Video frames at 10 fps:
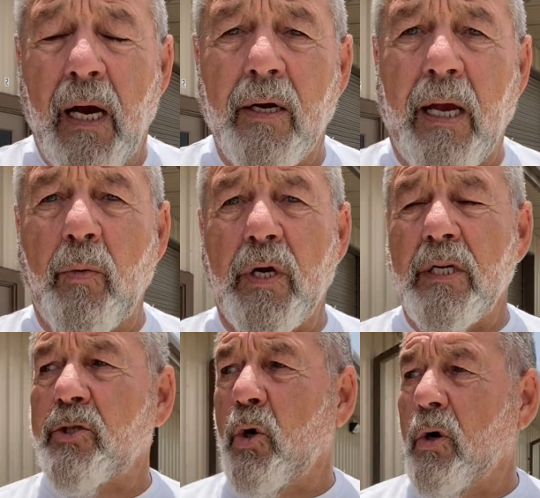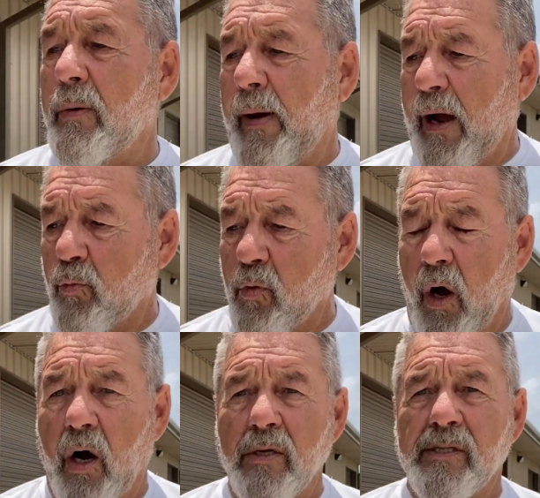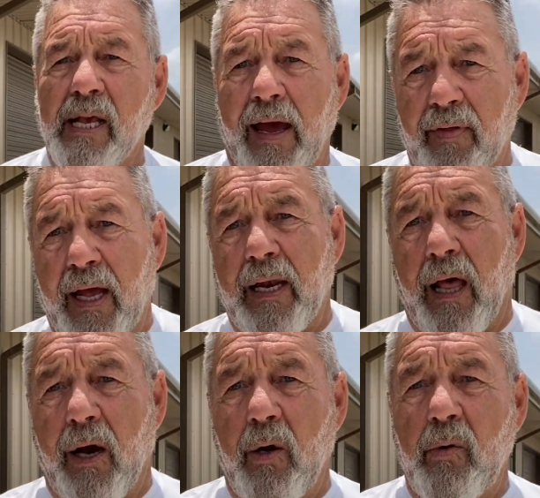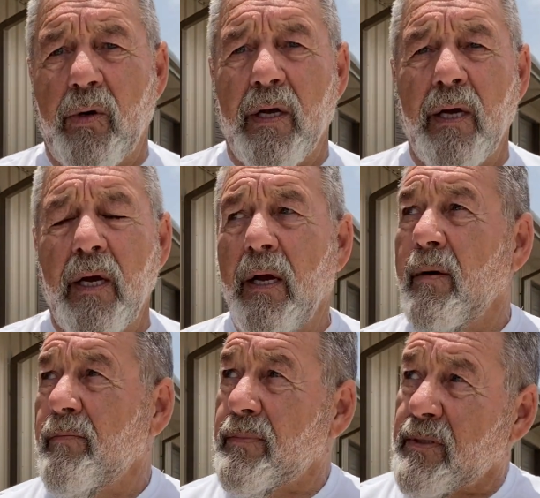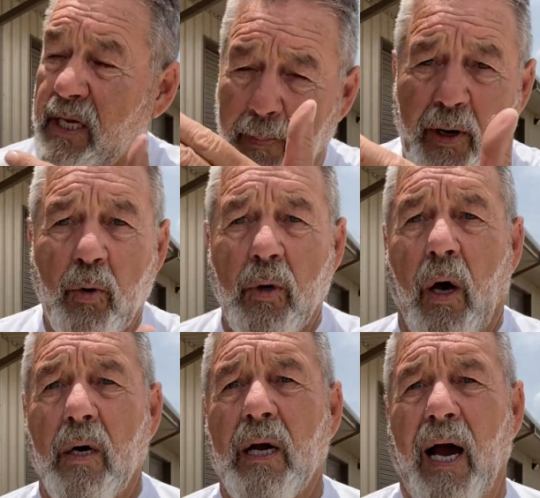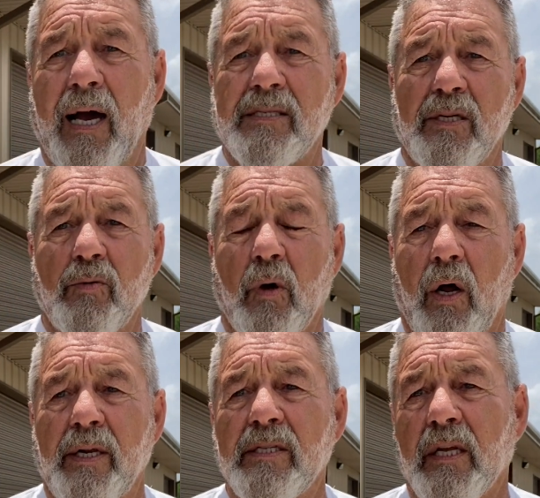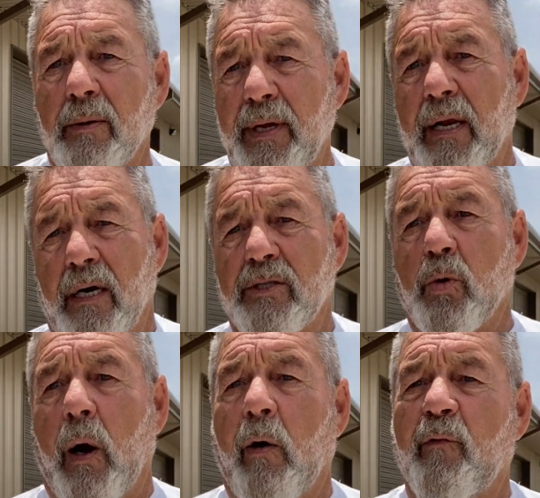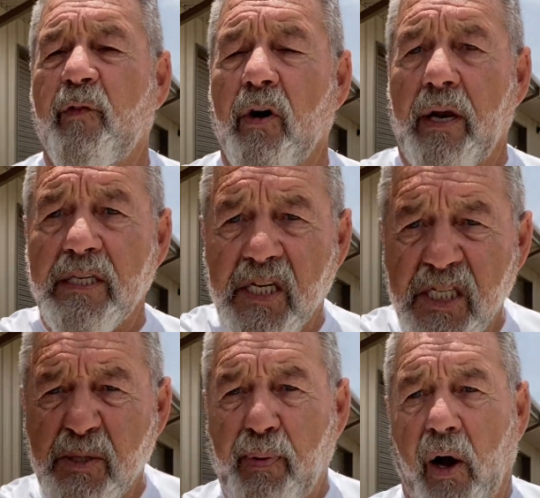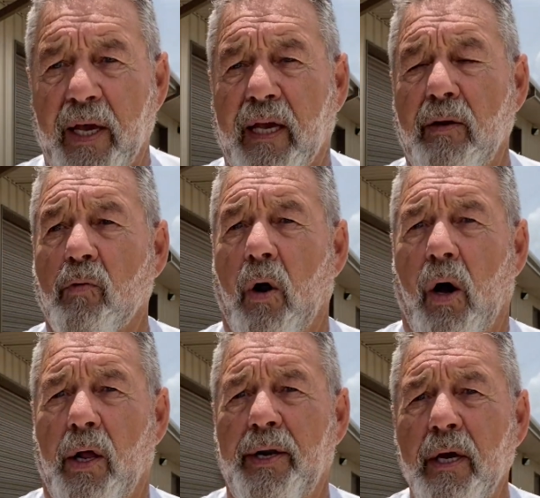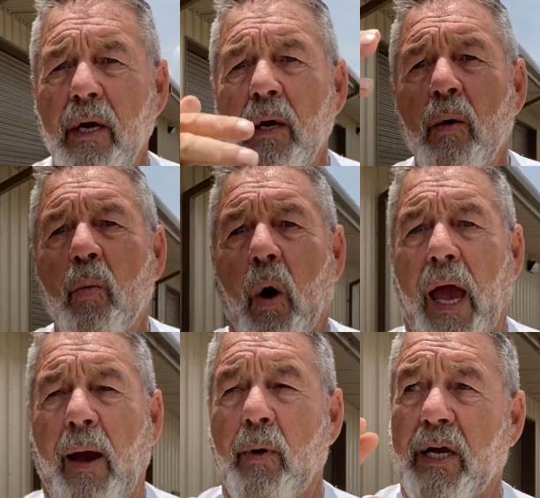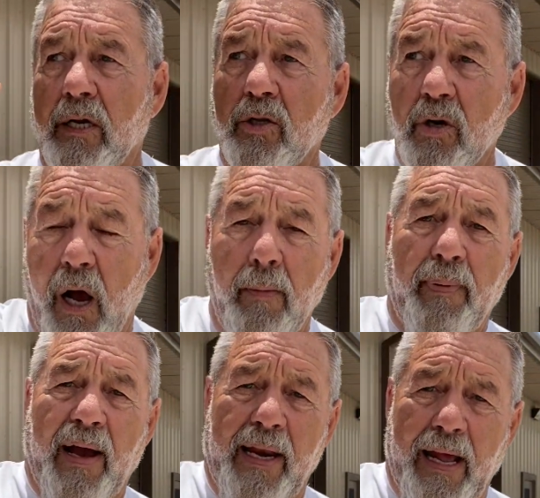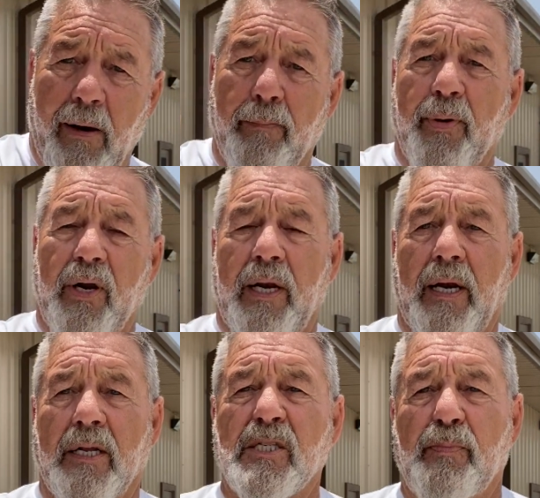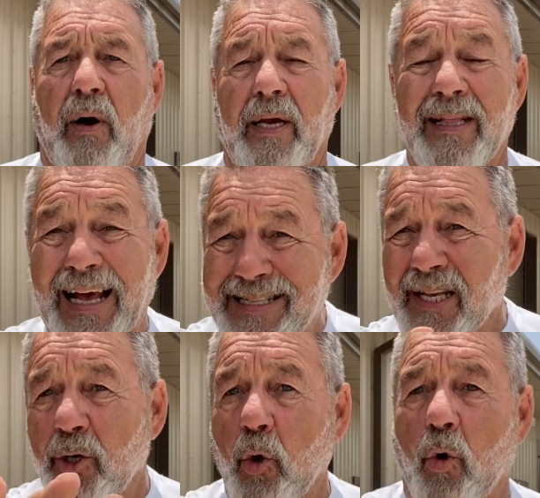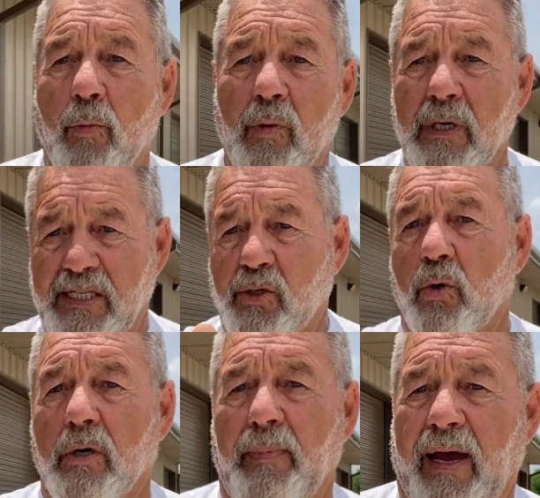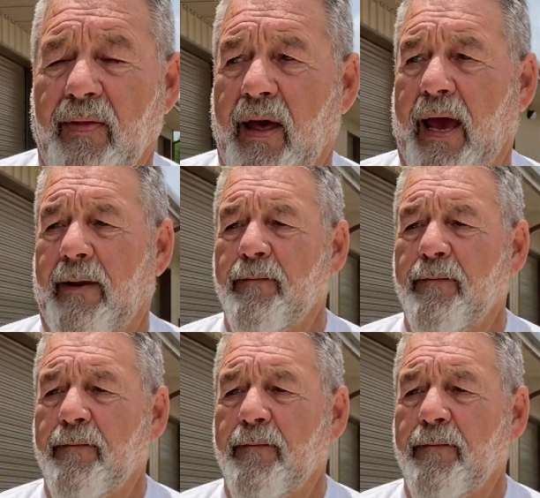Okay, we're going to talk about rods, how they load. Typical long casting rod is going to be like 12 foot. It's a spiking rod where we're going to throw a bait out and put it in a spike. That's the normal. Let's talk about that.